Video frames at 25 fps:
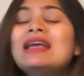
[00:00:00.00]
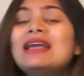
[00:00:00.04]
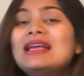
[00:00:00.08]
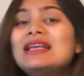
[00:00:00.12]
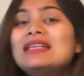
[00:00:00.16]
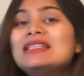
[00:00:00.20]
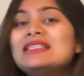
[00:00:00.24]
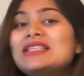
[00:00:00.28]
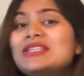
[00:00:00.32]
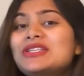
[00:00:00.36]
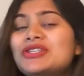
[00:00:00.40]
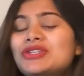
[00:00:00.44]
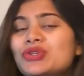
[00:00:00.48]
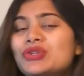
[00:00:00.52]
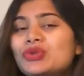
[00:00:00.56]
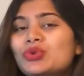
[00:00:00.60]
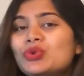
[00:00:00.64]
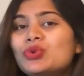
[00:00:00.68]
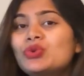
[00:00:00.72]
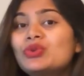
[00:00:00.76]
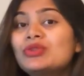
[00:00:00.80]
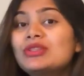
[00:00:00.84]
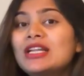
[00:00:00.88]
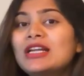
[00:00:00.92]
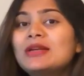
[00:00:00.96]
is it
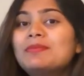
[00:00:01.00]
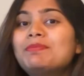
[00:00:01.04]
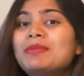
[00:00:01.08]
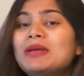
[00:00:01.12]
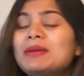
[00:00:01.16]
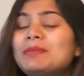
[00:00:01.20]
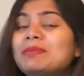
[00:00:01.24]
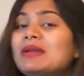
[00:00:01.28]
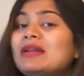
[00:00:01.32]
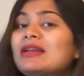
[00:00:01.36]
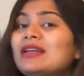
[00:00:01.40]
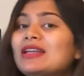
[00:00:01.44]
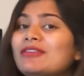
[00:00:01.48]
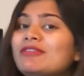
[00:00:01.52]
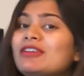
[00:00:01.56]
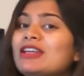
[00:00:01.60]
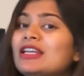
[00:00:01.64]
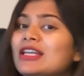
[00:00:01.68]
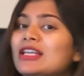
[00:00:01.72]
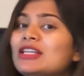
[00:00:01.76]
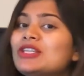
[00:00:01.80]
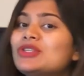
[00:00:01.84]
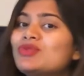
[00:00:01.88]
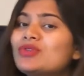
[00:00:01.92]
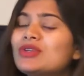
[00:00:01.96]
true that people living
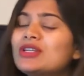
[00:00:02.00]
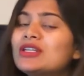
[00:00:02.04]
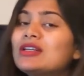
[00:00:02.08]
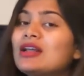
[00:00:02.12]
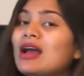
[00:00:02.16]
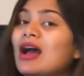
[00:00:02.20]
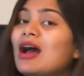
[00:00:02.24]
in Sweden